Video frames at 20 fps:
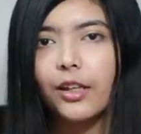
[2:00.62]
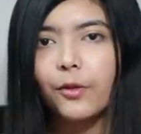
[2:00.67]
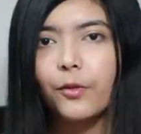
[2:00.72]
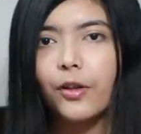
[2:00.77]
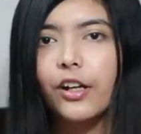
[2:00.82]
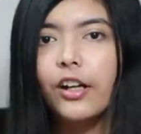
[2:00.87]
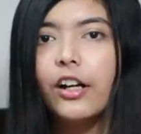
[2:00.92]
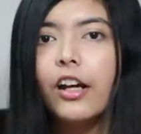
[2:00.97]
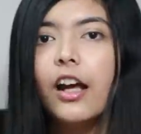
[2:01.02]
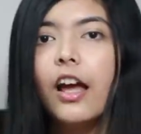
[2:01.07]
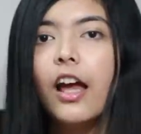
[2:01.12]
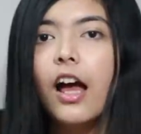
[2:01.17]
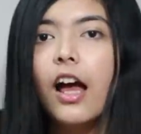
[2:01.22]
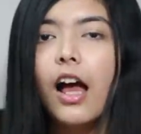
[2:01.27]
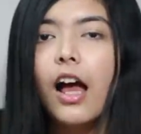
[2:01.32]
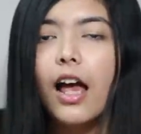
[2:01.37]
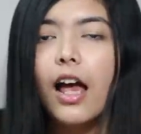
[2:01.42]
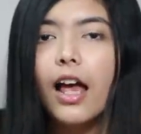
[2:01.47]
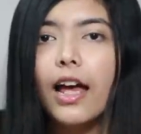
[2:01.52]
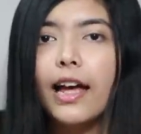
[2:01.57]
anywhere.
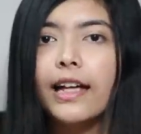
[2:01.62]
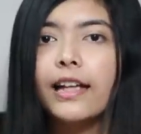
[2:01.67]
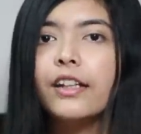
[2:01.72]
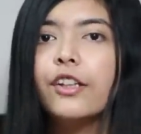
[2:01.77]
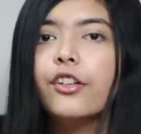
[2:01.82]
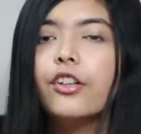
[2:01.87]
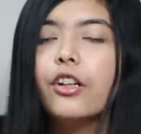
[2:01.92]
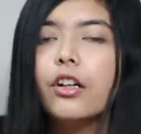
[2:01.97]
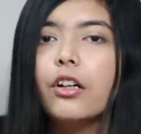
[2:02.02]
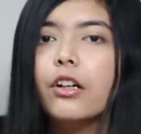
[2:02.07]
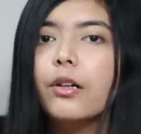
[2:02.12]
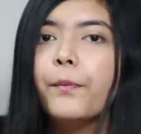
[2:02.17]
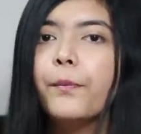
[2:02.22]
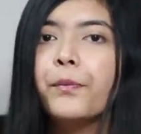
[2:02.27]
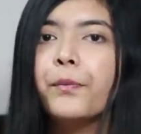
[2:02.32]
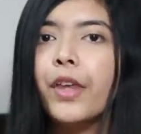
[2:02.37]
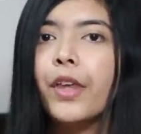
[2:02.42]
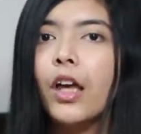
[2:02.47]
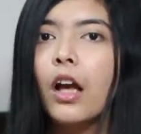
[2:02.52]
And um,